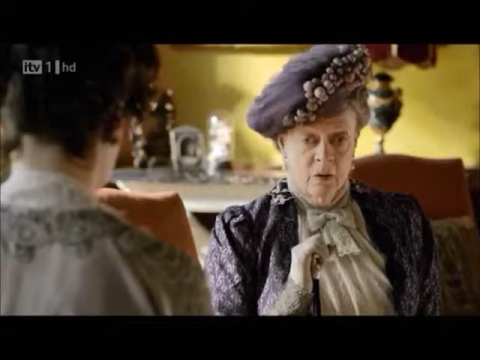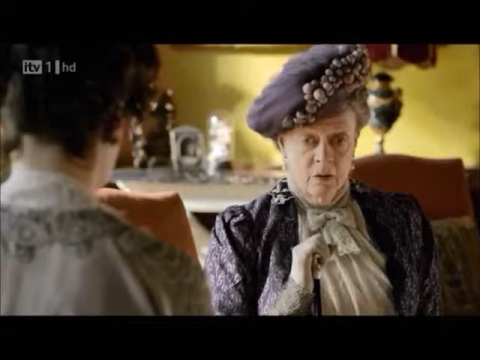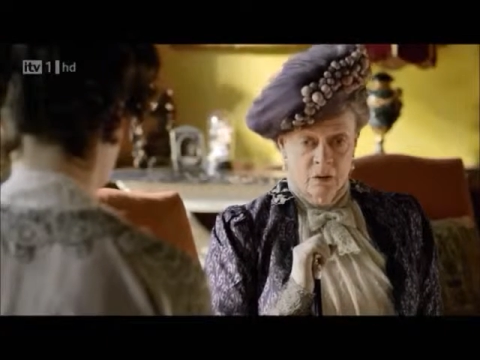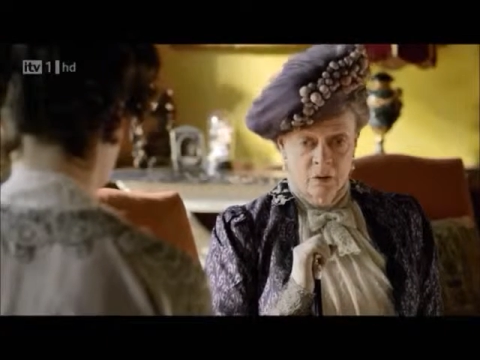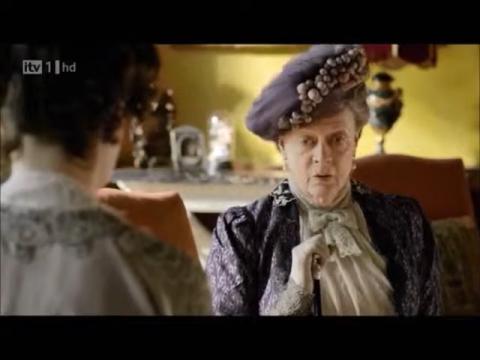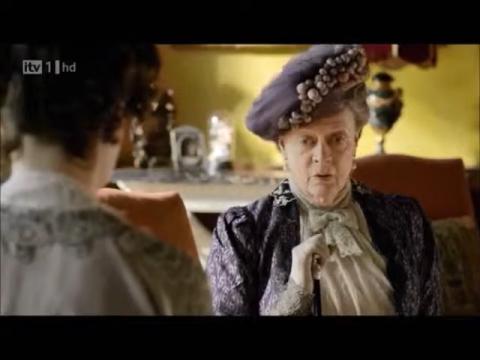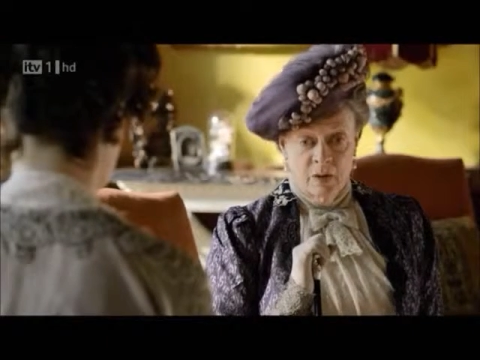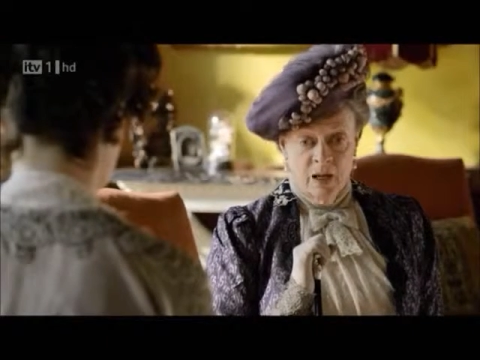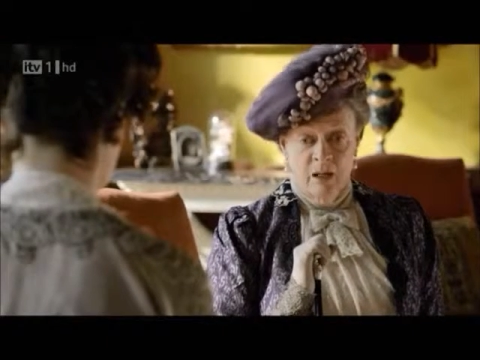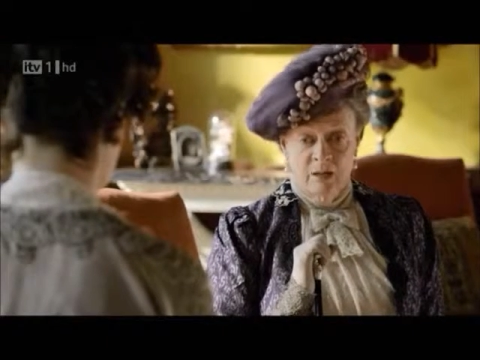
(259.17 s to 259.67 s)

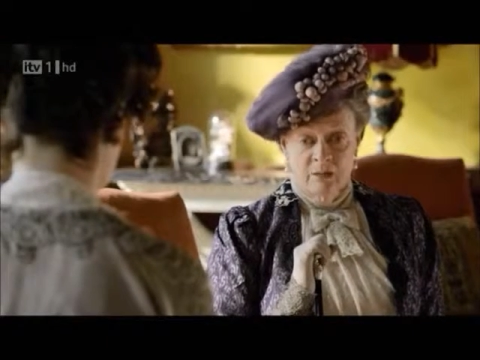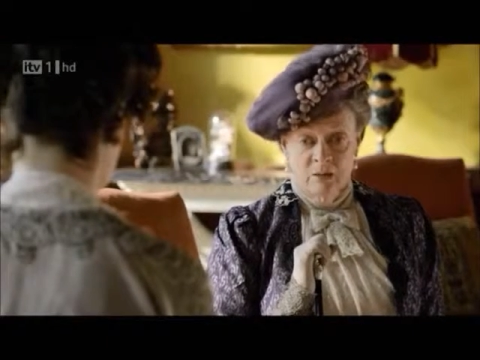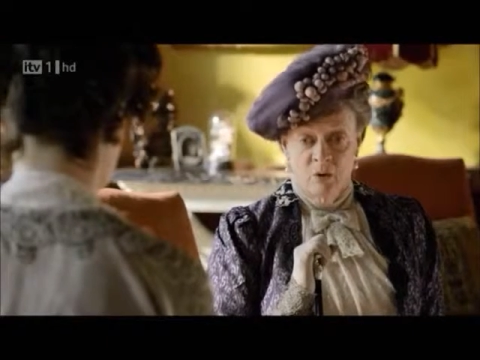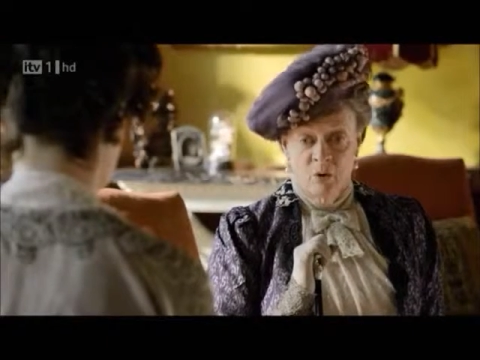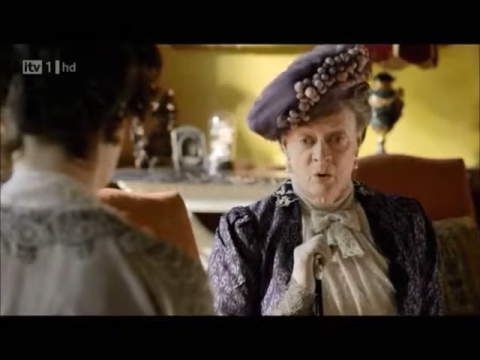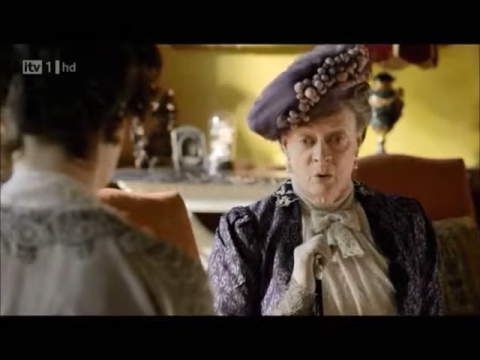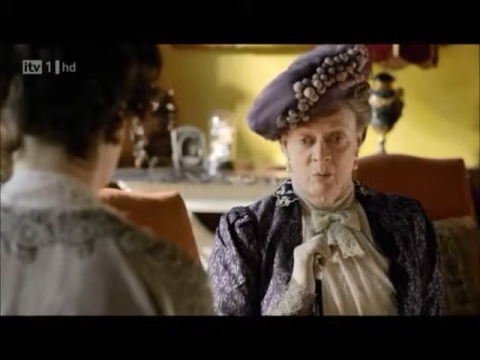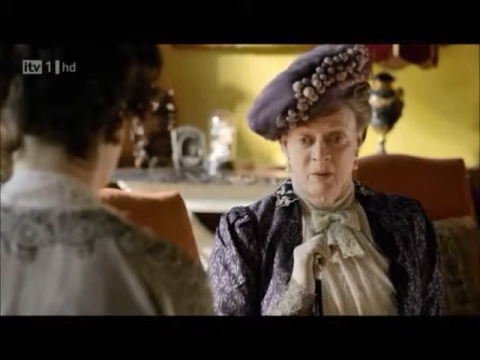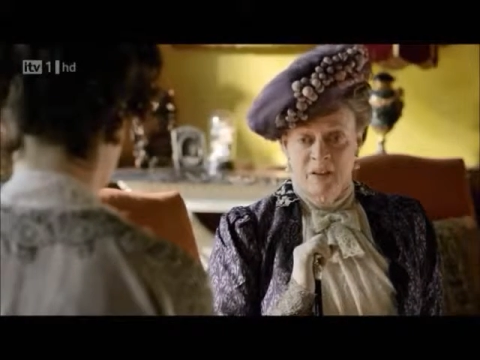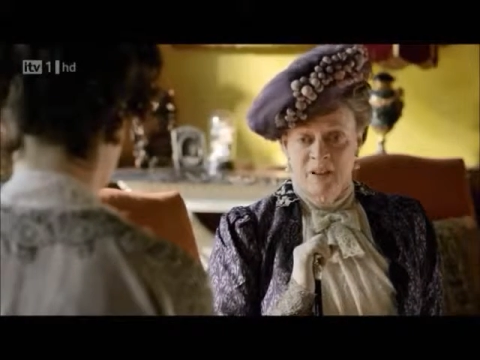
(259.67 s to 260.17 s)
you can
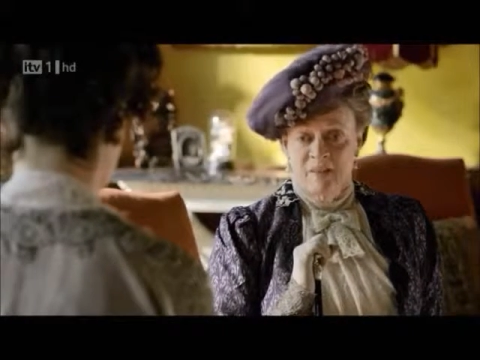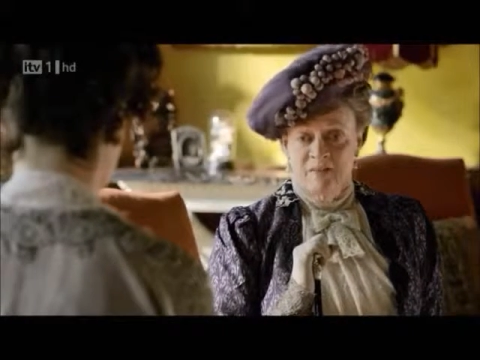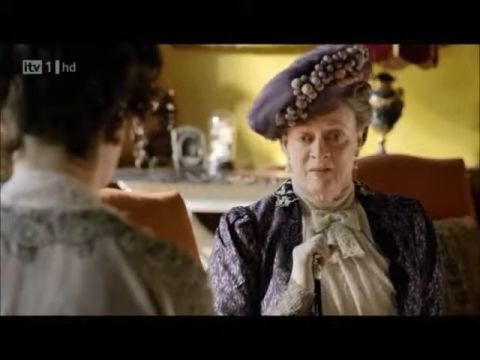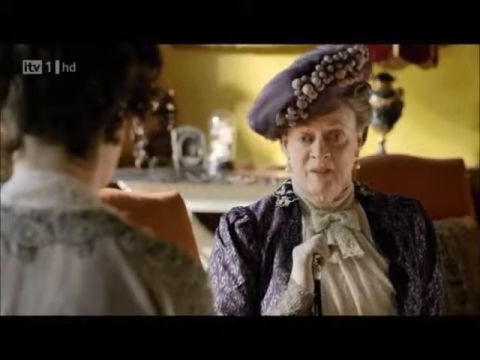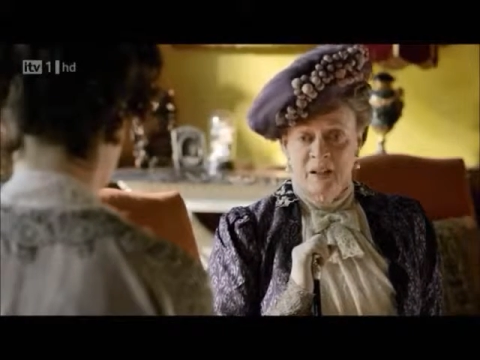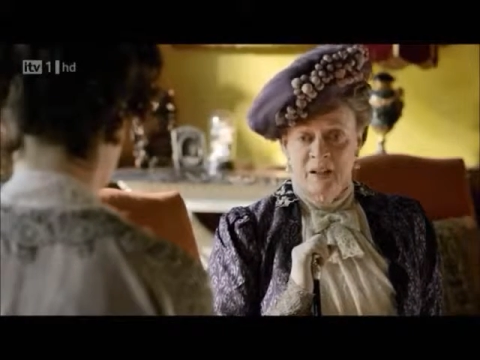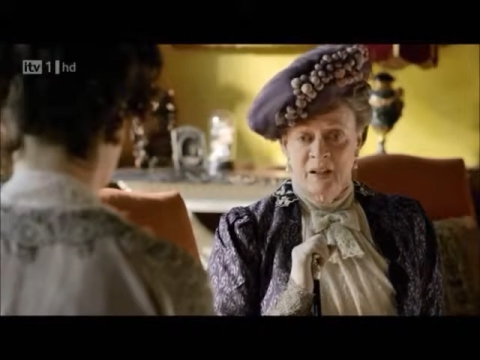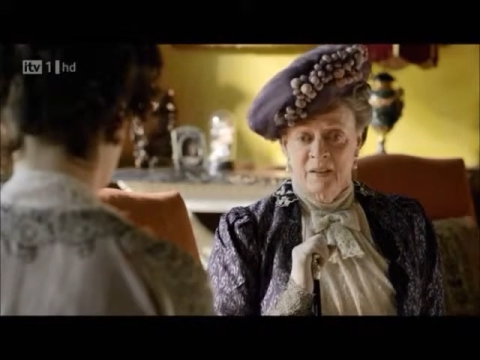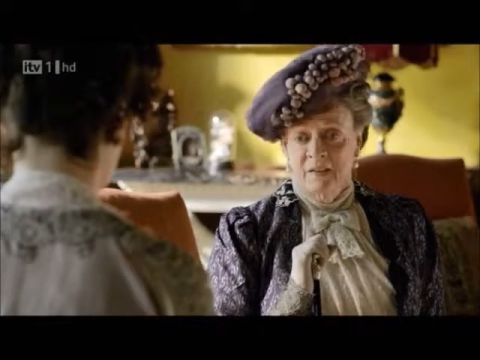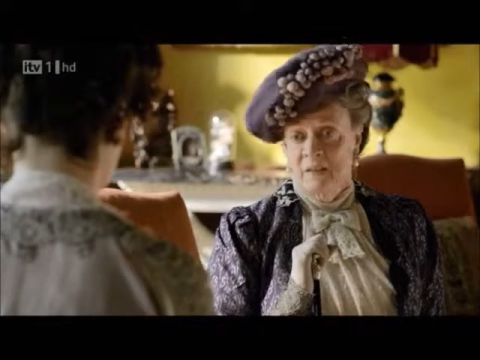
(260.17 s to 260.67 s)
normally
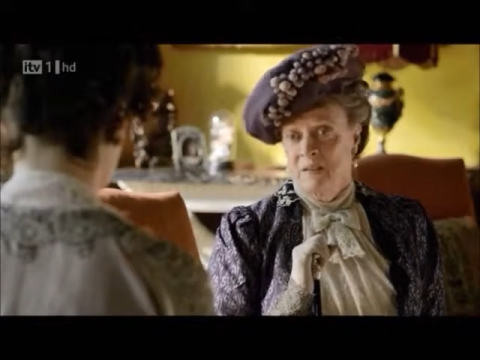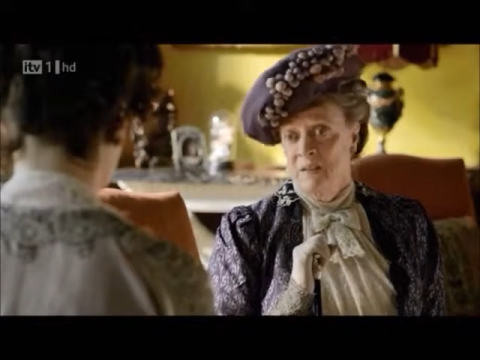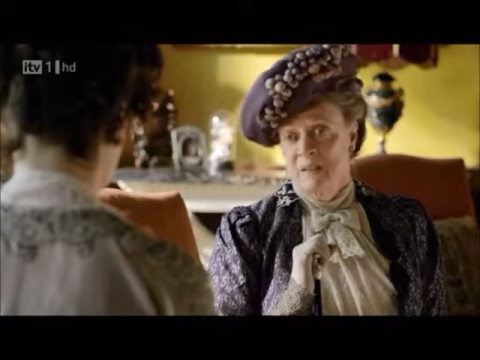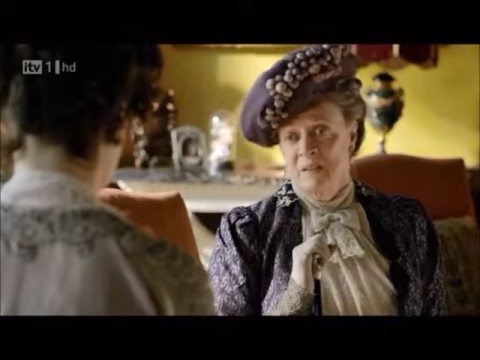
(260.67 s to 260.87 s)
find an